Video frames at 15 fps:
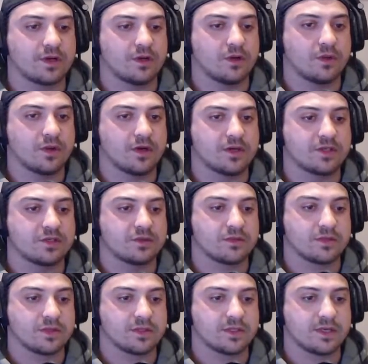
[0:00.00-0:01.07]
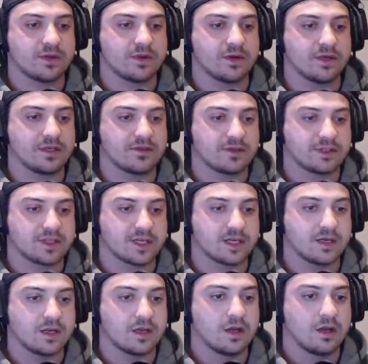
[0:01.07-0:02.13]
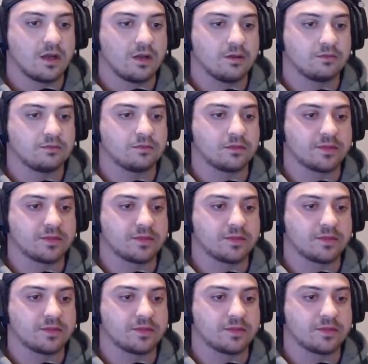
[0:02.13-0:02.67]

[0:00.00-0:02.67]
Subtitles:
no worries. See where it is for a second. I'm